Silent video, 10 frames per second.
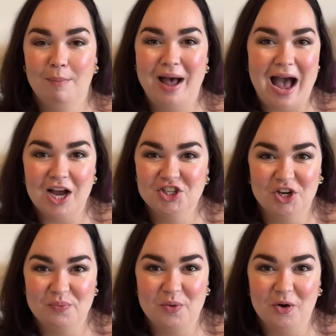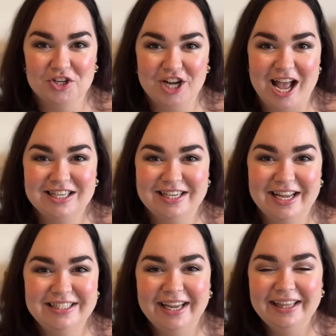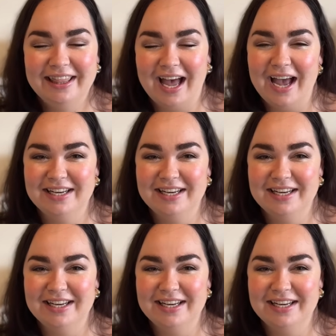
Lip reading: passion project, knitting that.